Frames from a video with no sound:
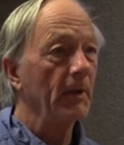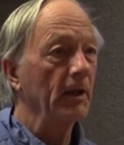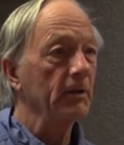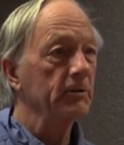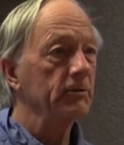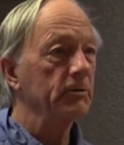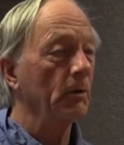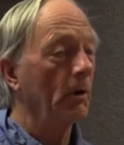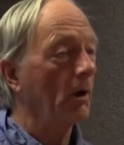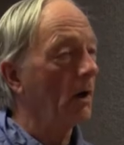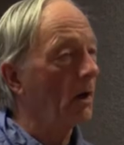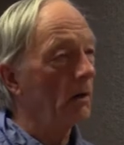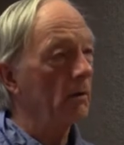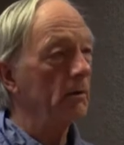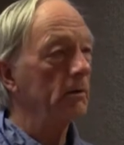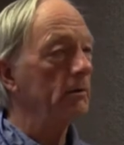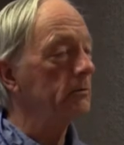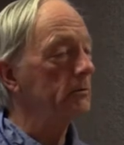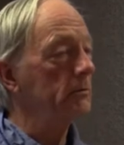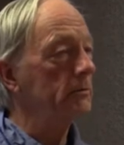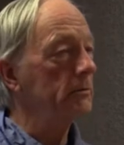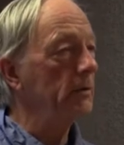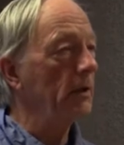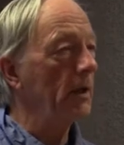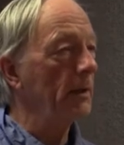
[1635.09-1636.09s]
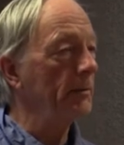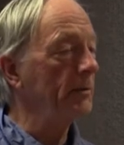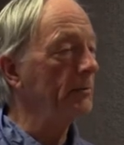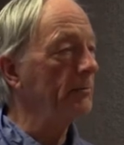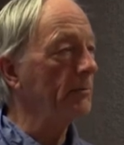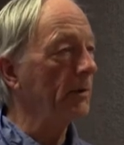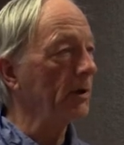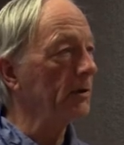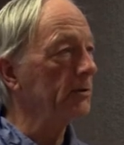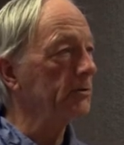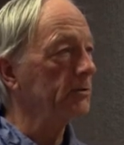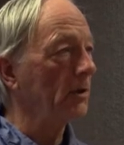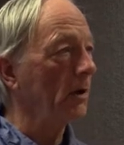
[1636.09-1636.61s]
So all
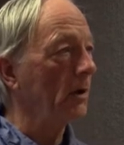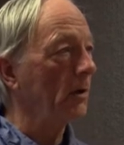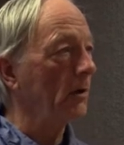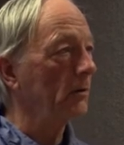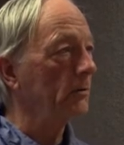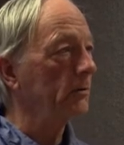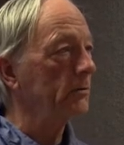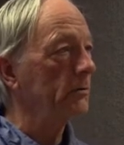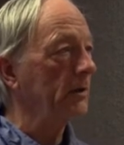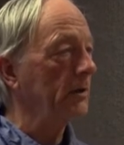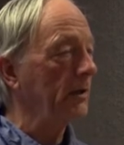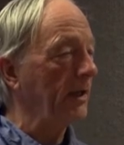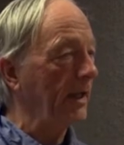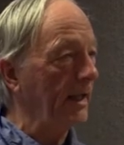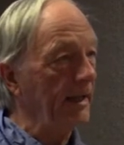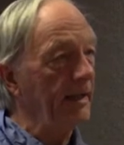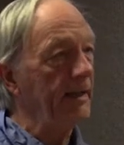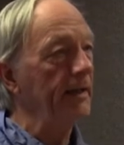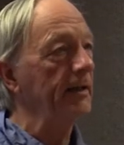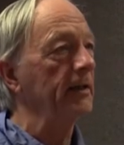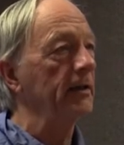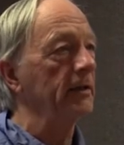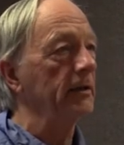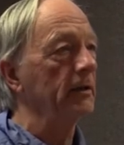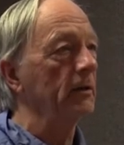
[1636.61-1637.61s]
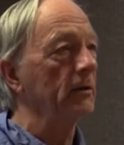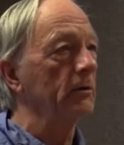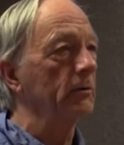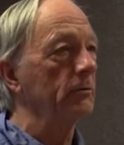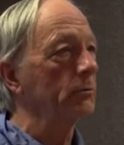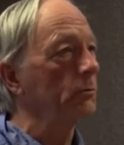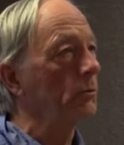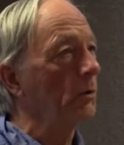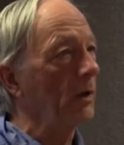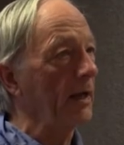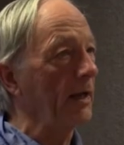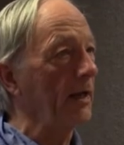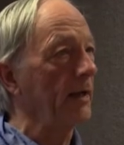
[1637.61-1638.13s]
hummingbirds all key in on
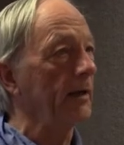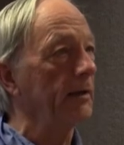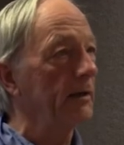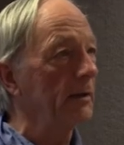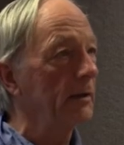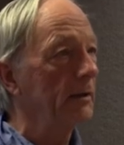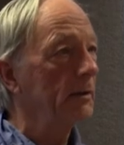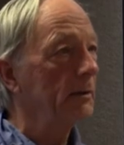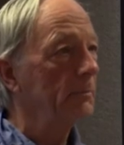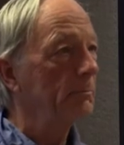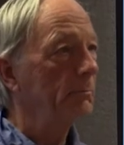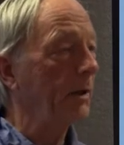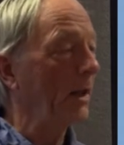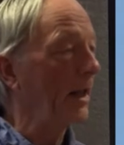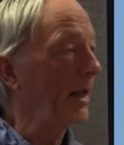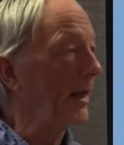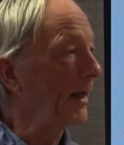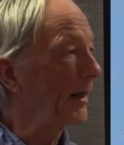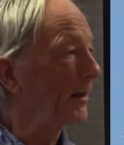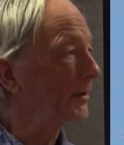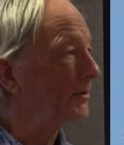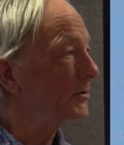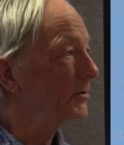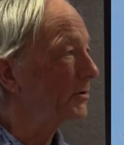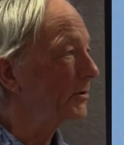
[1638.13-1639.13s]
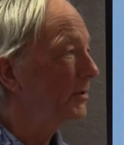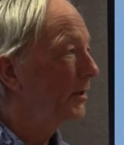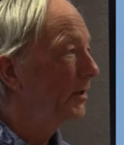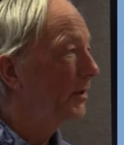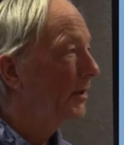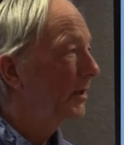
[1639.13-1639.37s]
red plants.